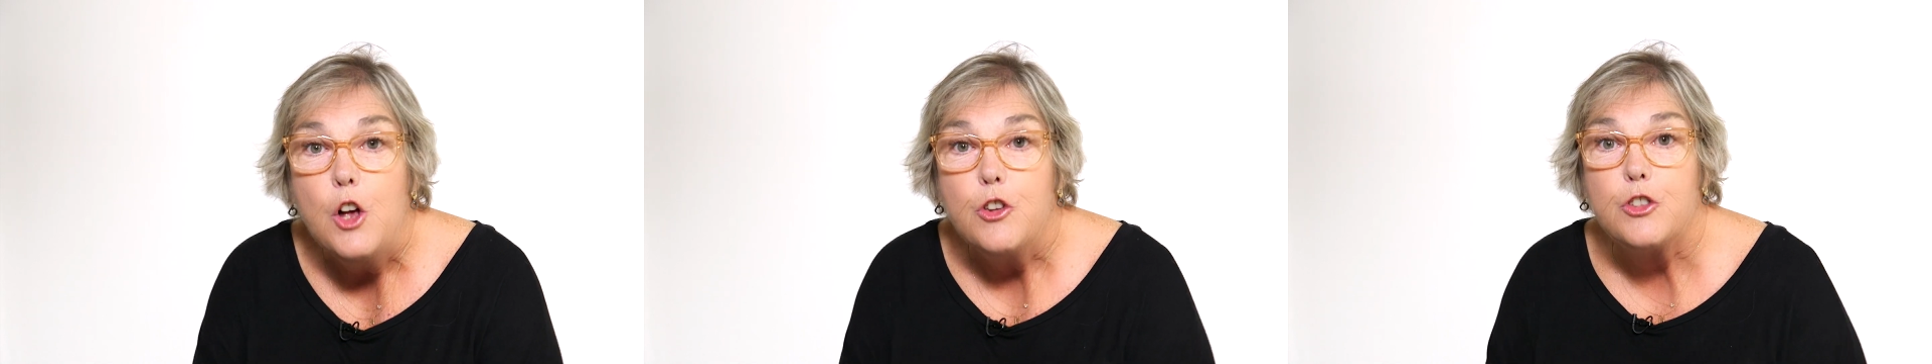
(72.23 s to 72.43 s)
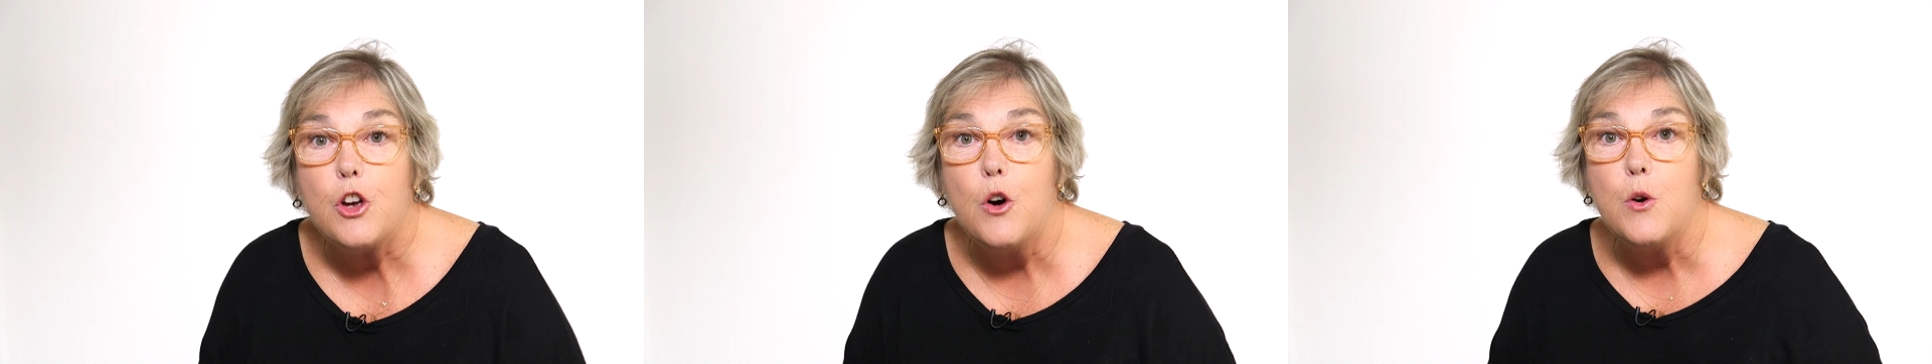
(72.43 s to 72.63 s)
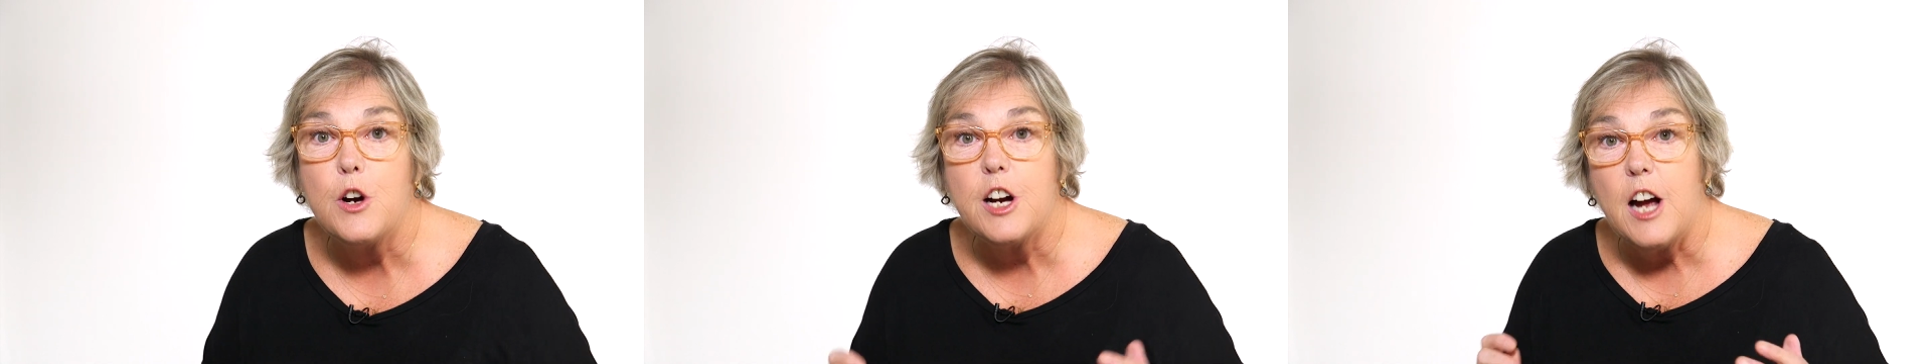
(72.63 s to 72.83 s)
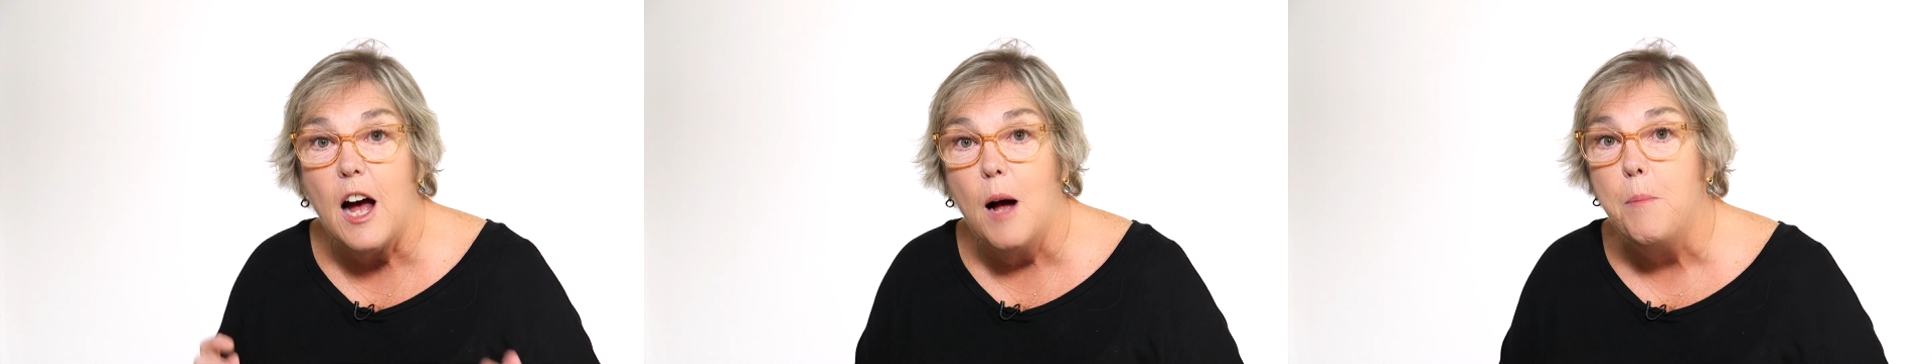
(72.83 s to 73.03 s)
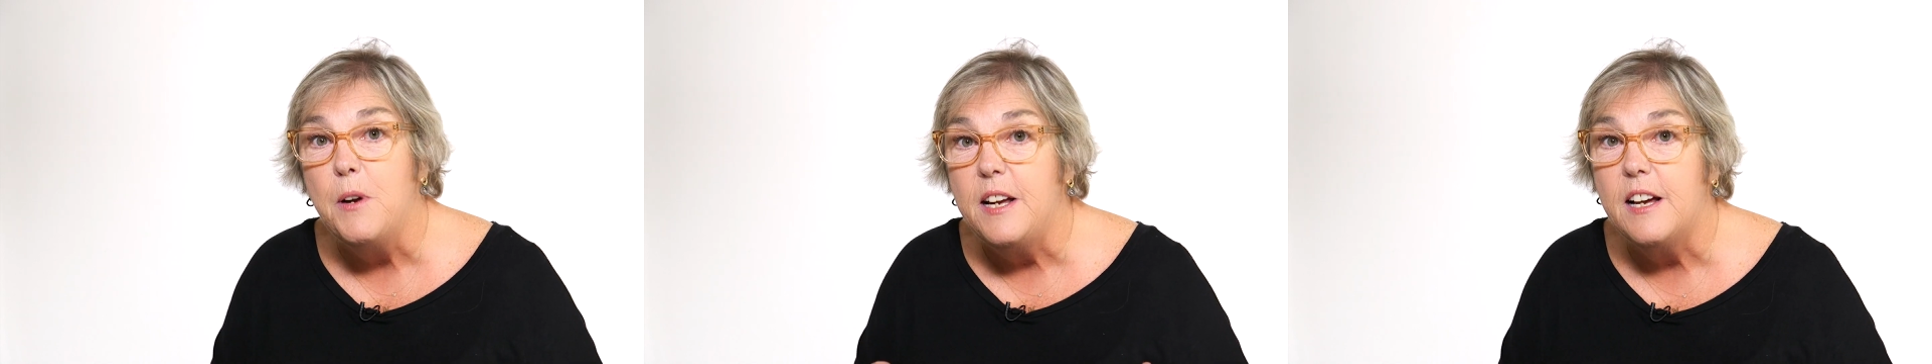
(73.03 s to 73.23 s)
So
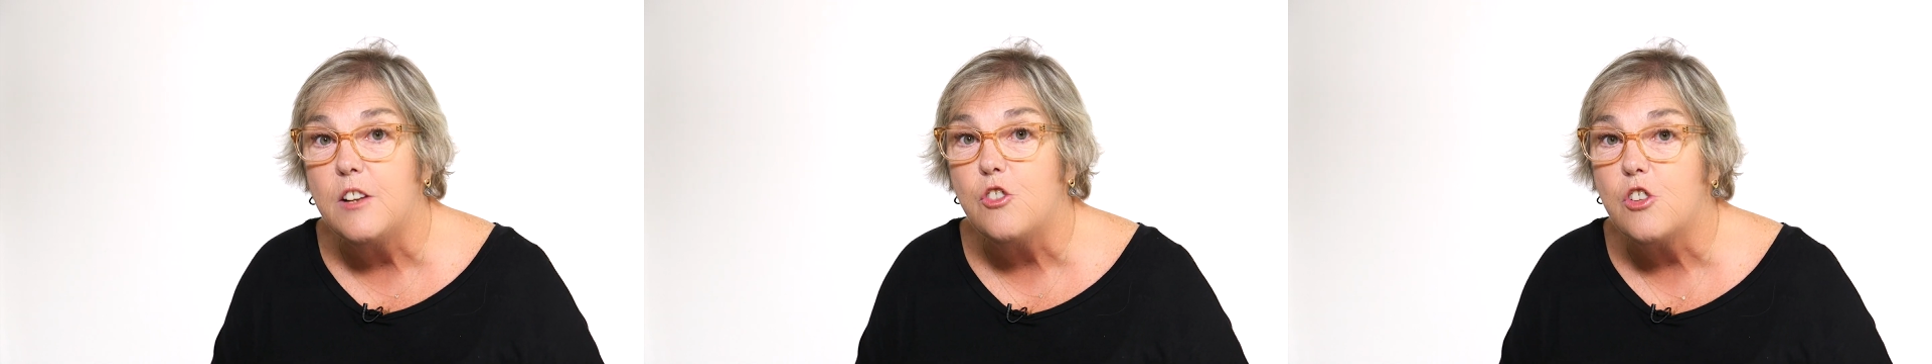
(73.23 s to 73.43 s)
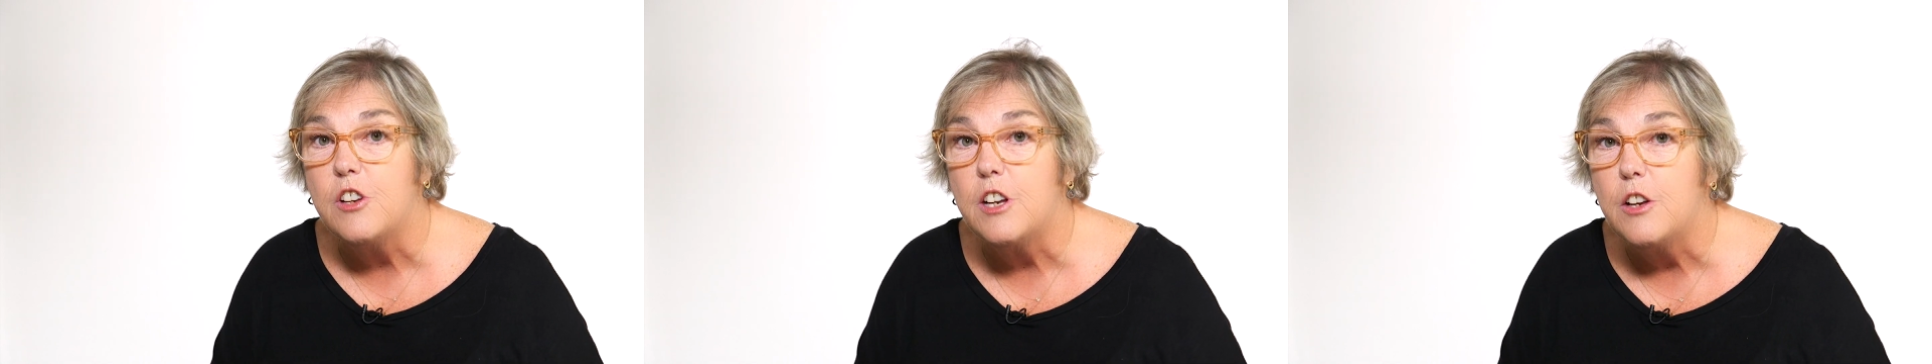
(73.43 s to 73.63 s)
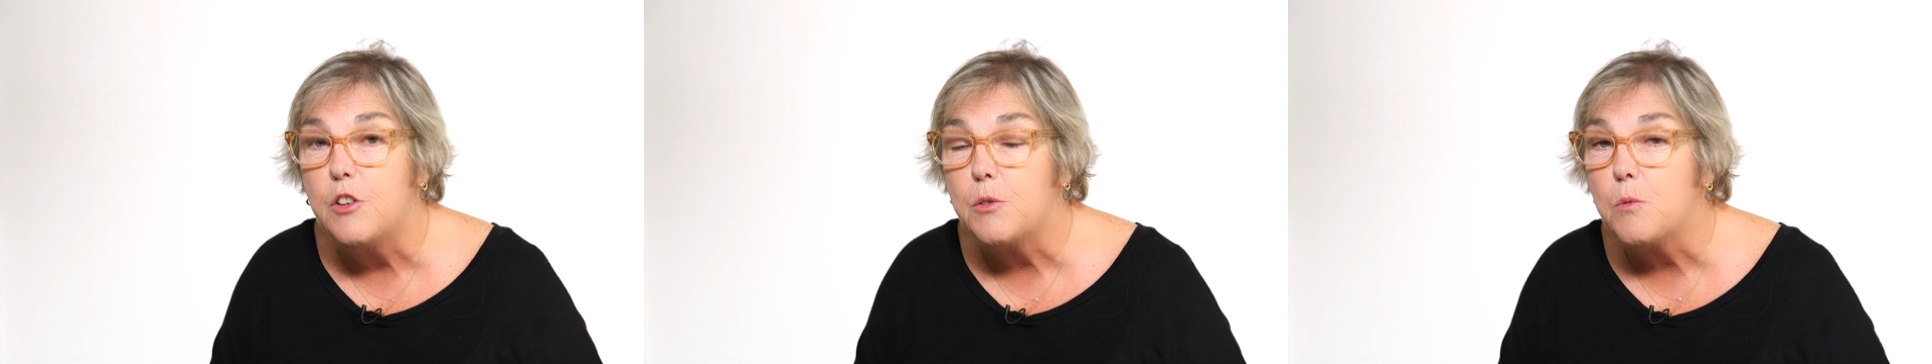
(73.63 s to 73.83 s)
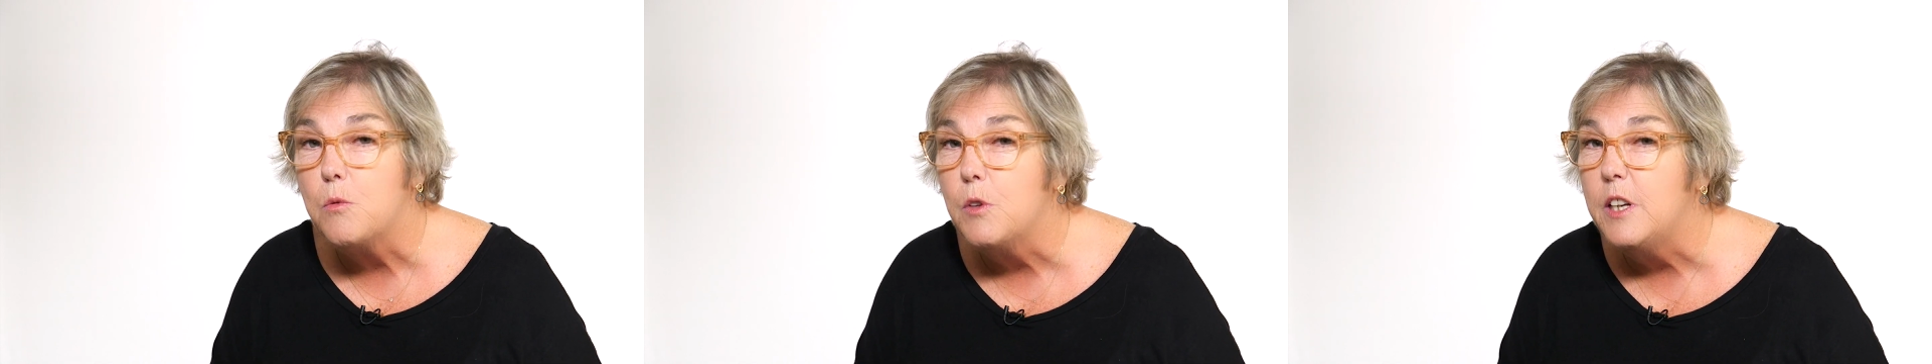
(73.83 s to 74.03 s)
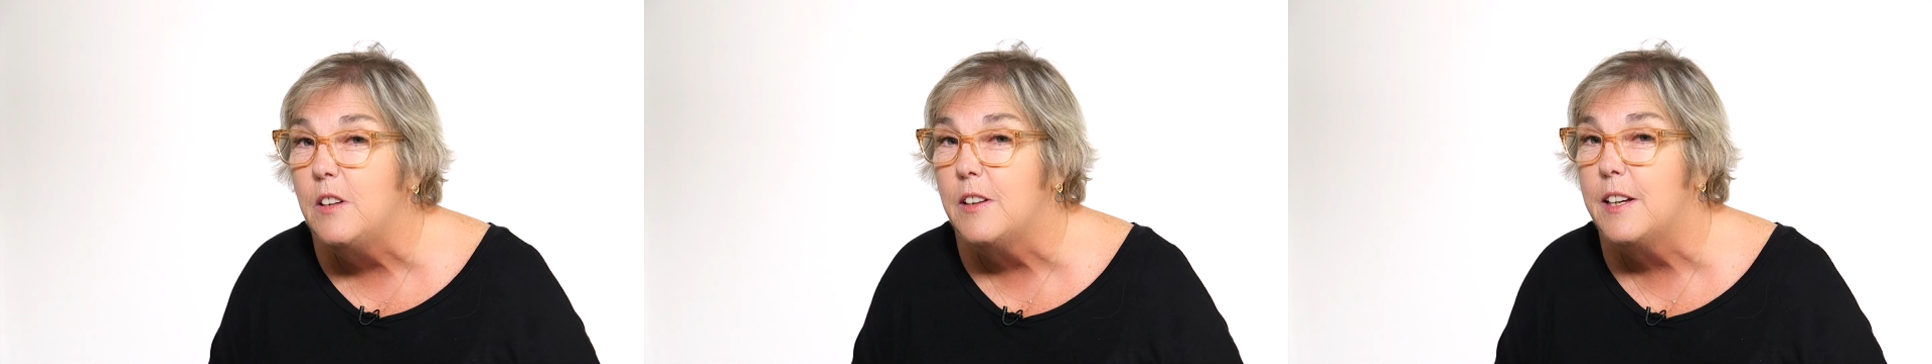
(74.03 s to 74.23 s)
comprehension is
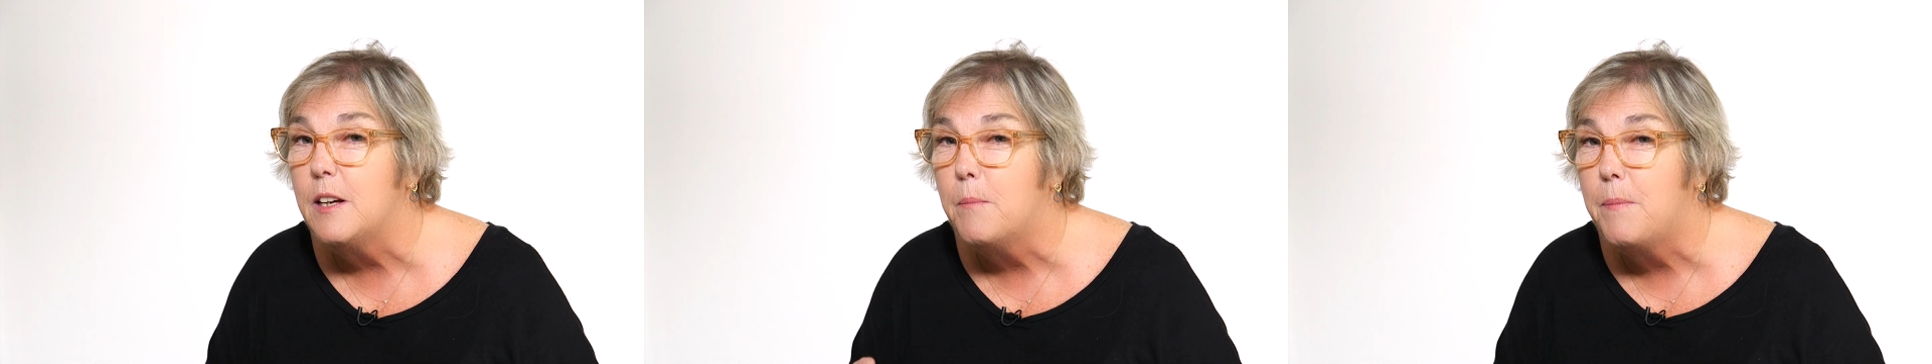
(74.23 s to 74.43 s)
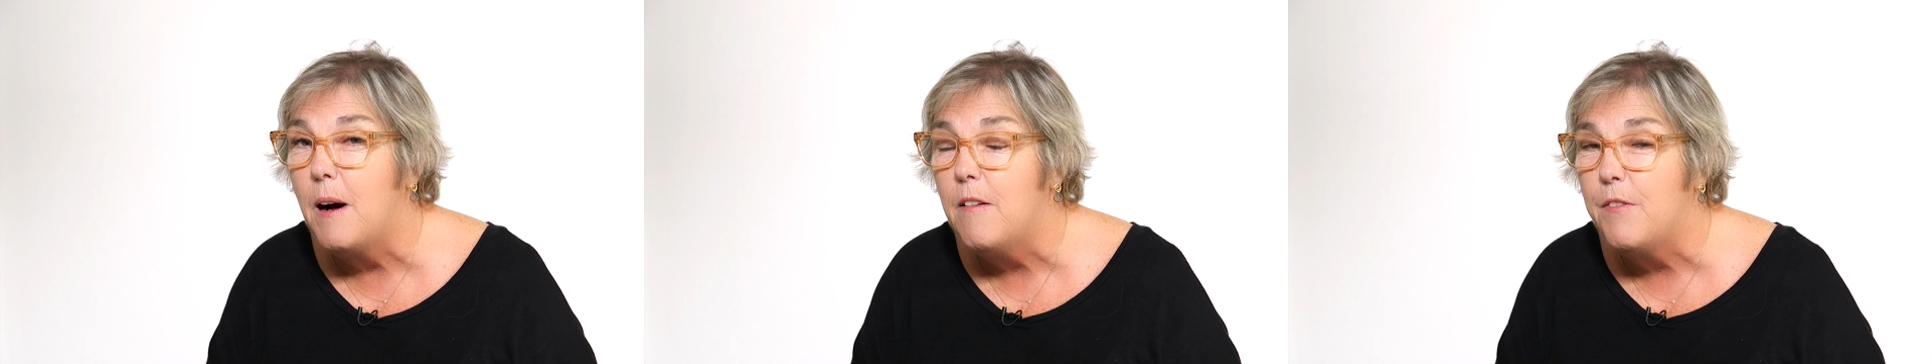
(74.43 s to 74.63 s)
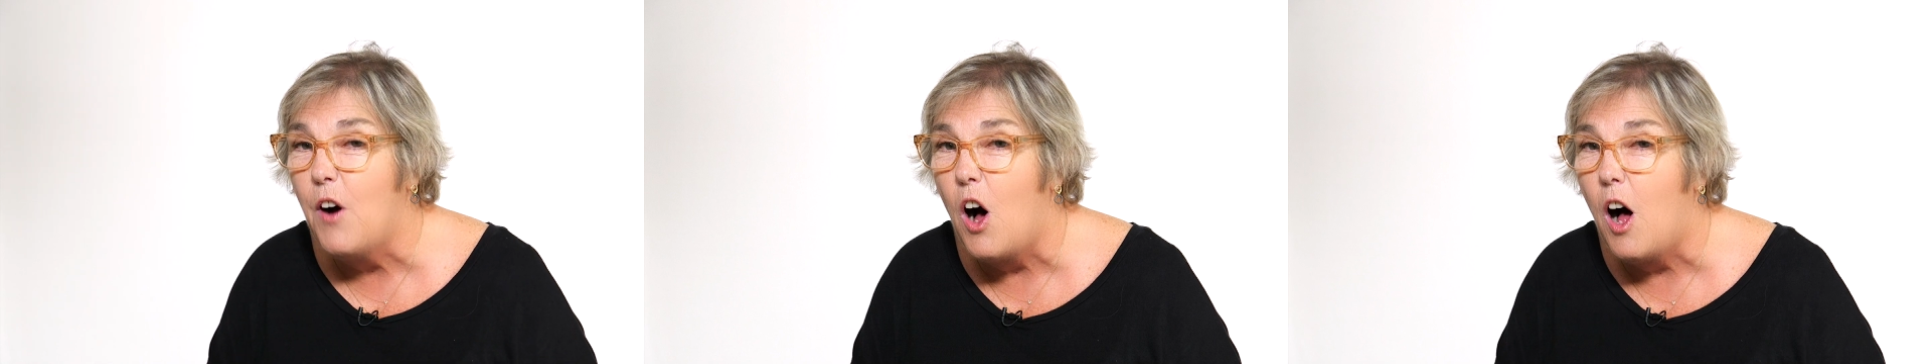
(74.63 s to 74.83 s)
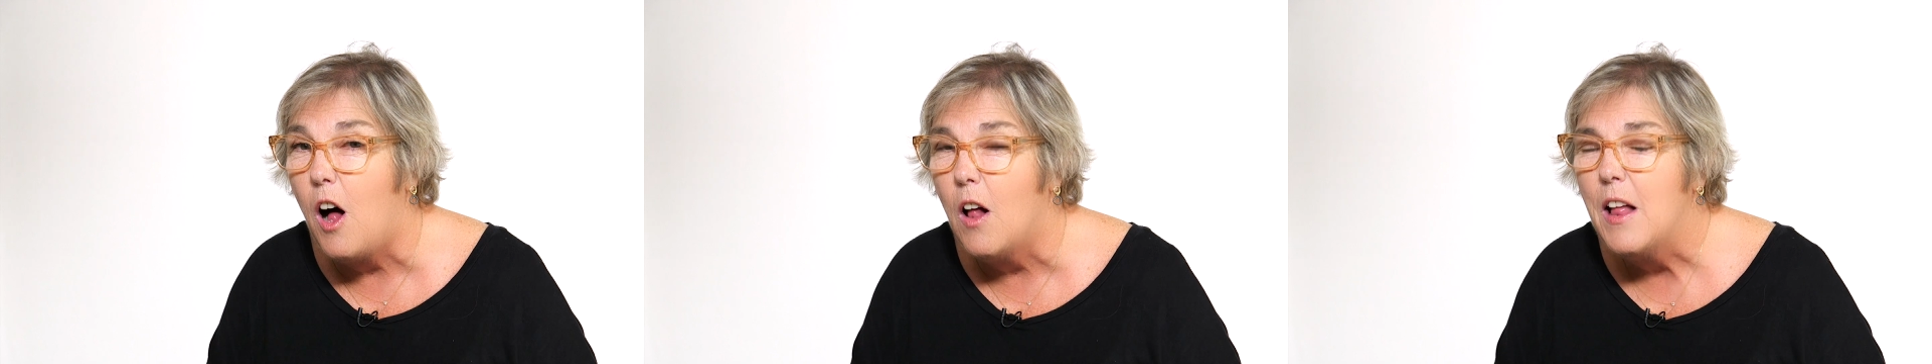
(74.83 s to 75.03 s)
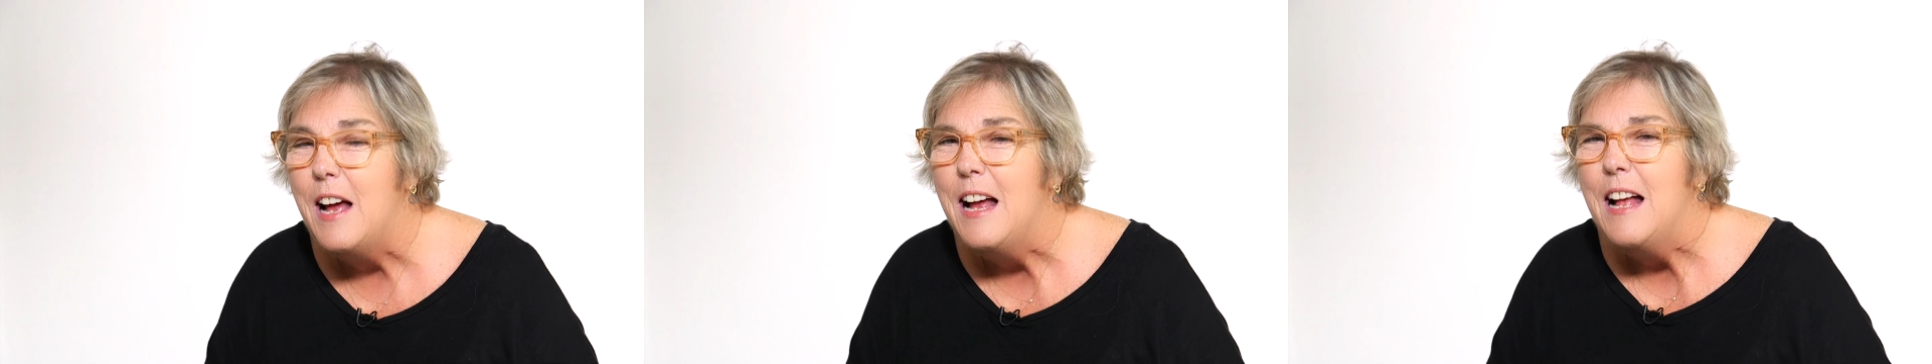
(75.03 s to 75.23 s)
really, above all,